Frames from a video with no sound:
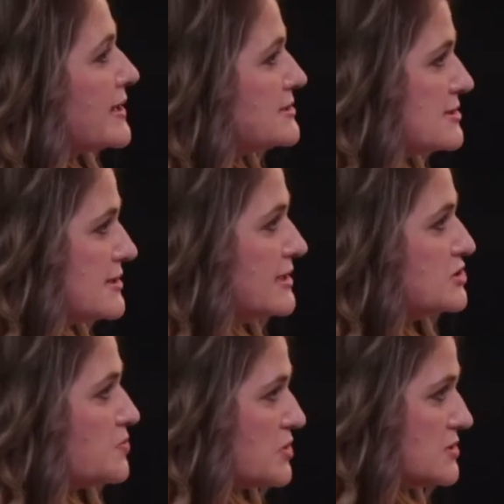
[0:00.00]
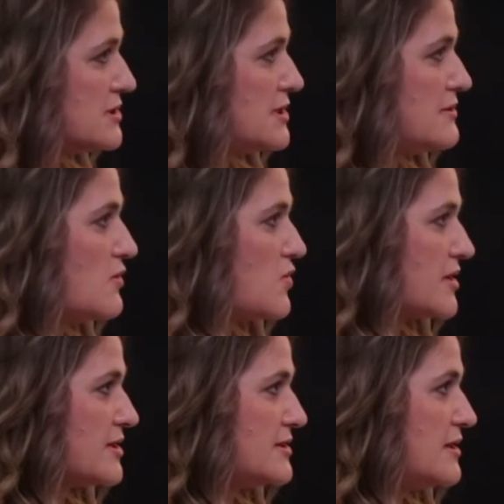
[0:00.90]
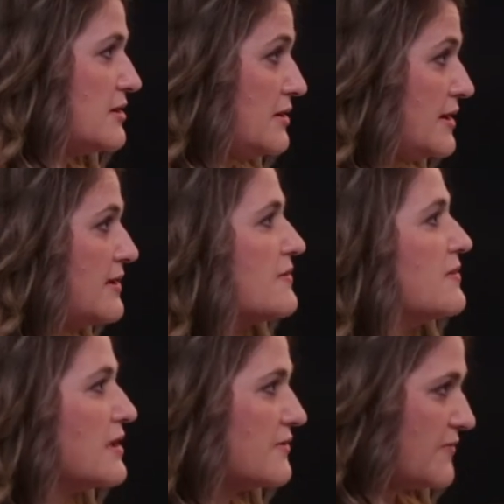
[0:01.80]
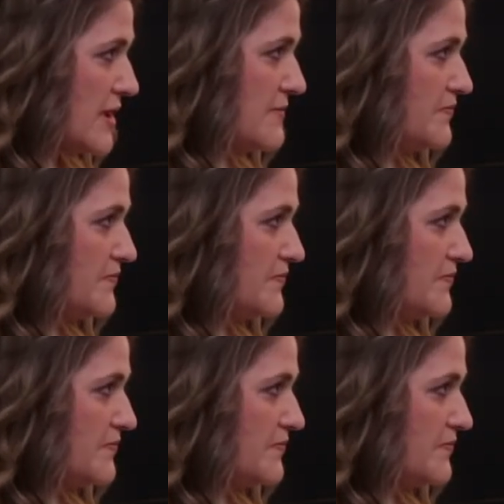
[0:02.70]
it to each person in the in the event.